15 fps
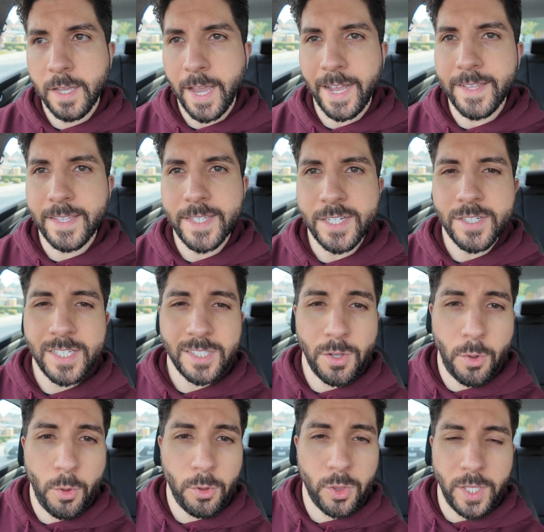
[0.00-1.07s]
And that's just the
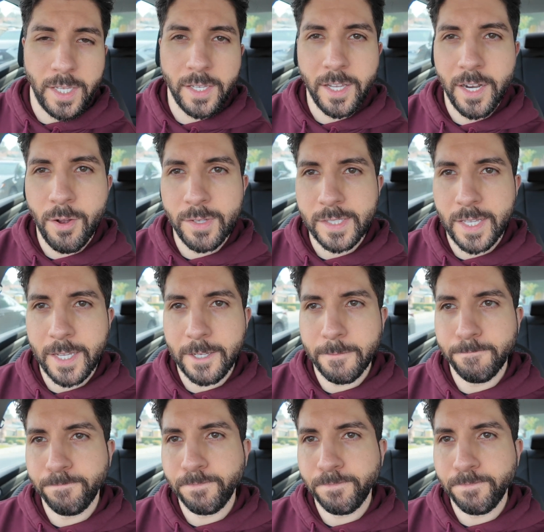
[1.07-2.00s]
whole thing. It's like